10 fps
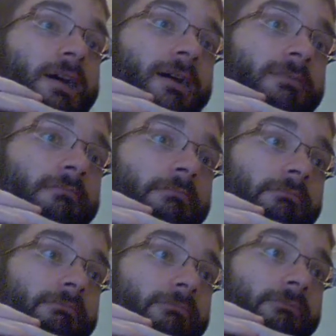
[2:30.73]
that
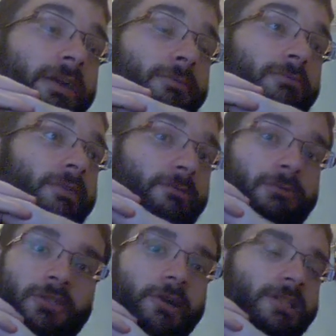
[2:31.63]
there
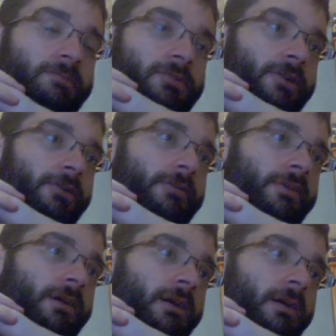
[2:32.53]
were giants among the
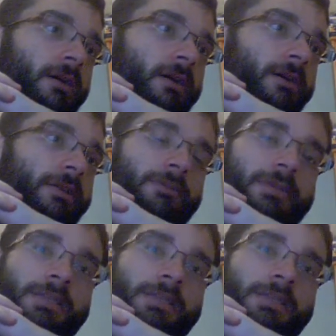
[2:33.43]
earth. Now